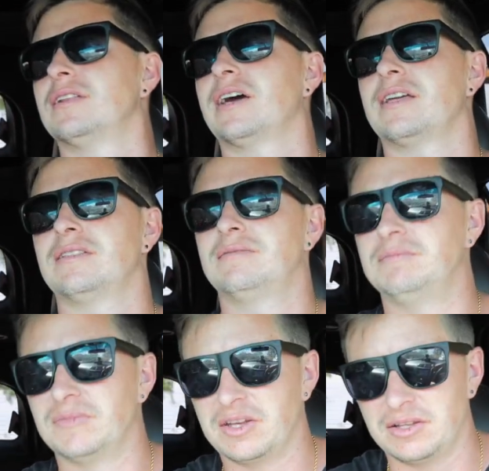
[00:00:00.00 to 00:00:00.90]
Like,
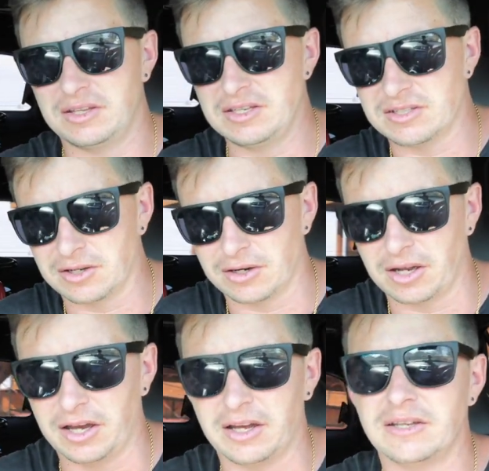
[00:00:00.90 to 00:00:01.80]
these
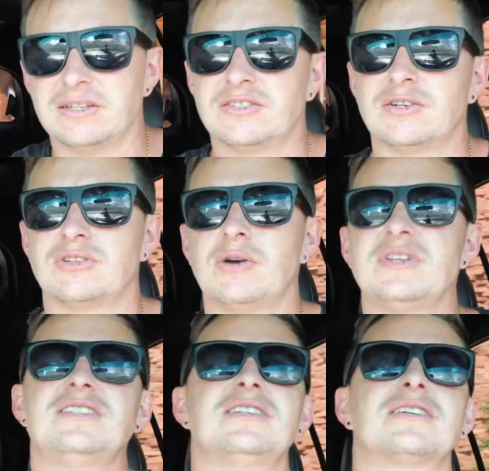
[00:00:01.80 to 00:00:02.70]
are, so
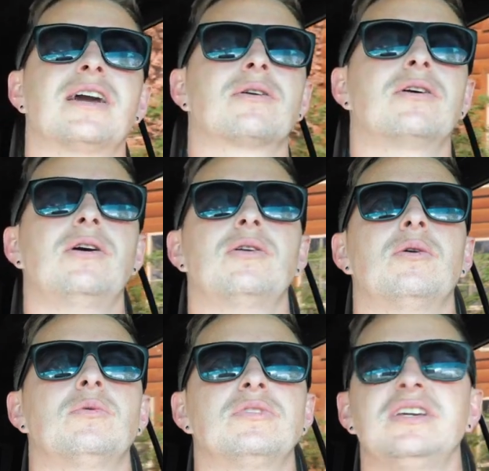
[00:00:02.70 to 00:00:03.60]
Tony's discount code
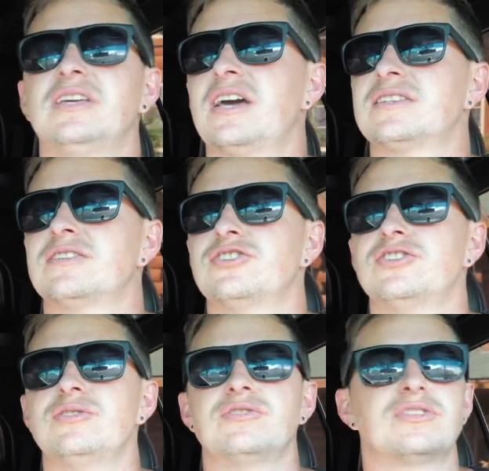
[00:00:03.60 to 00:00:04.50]
only gets the
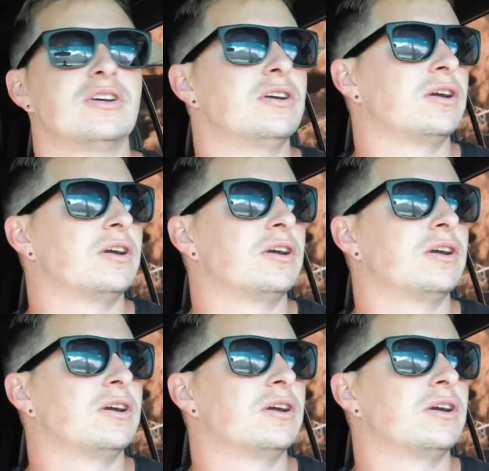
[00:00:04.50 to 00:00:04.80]
shoes